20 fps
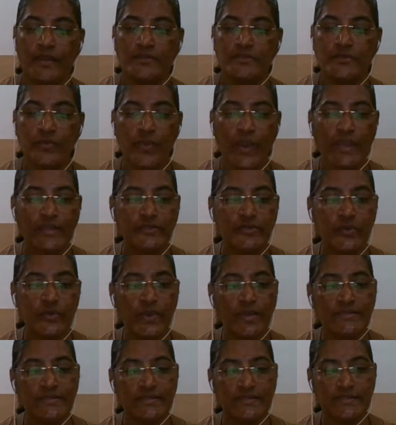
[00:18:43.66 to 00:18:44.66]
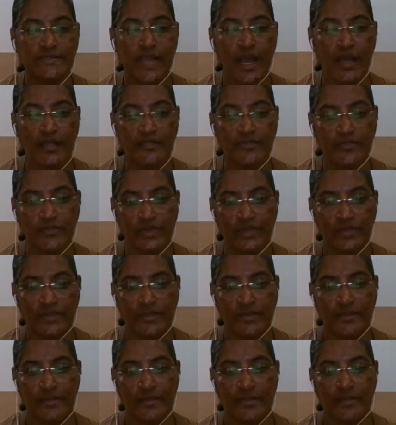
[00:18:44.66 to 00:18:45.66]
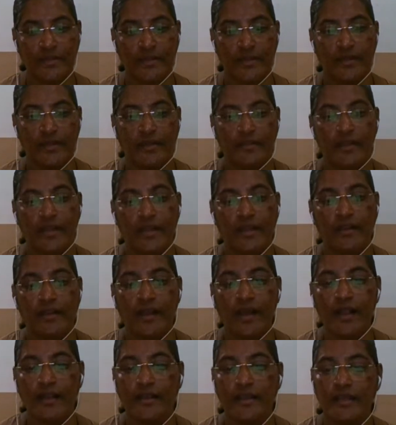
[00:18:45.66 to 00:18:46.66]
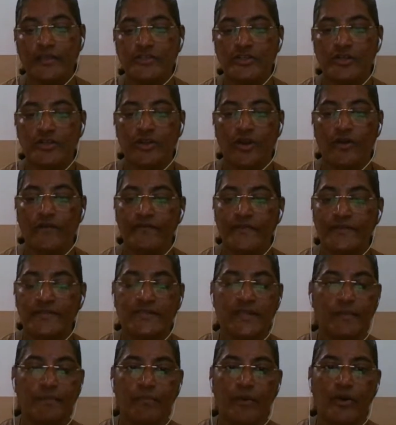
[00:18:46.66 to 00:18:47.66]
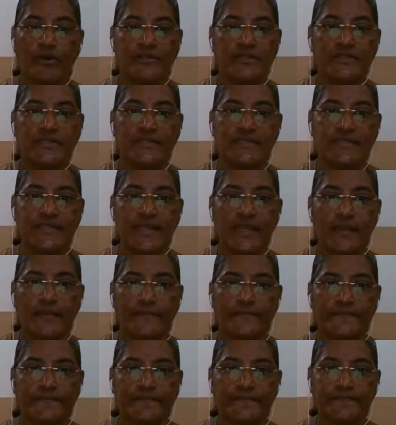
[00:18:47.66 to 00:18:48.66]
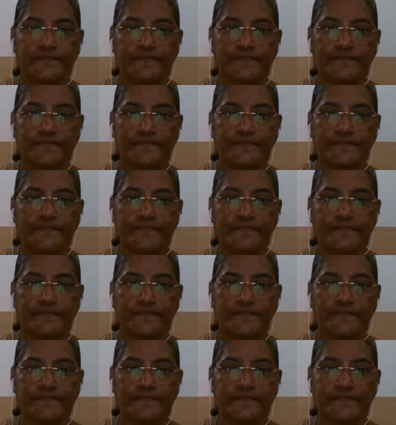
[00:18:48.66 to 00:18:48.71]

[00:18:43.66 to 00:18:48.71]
So, where do we start with the inculcation of this important C?